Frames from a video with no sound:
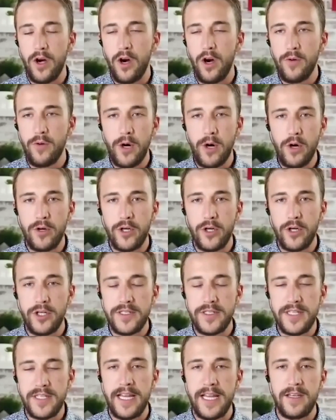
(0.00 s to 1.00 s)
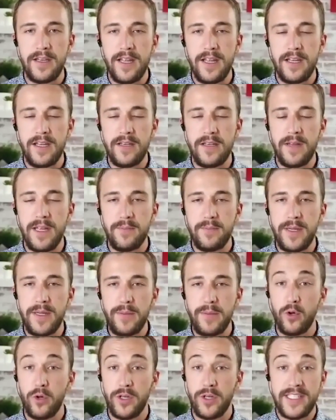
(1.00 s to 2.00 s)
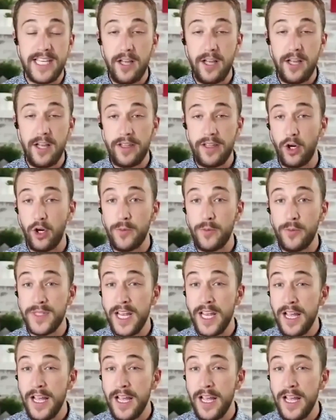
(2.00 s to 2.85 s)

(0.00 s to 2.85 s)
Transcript: homeowners and, and, and people who are selling their homes